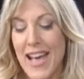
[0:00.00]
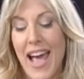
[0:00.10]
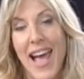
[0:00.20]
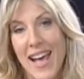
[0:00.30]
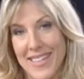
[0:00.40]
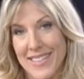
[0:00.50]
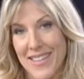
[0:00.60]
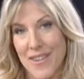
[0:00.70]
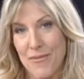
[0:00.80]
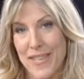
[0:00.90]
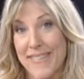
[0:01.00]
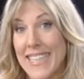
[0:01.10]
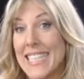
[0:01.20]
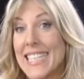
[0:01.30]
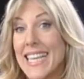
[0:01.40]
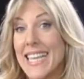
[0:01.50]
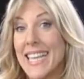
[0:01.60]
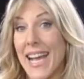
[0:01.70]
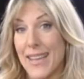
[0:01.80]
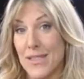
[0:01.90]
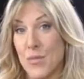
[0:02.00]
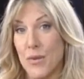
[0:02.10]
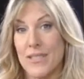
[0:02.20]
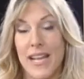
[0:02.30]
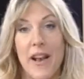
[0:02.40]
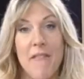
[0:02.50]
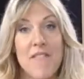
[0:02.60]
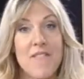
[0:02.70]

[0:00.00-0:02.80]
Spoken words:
and one of the leading experts in a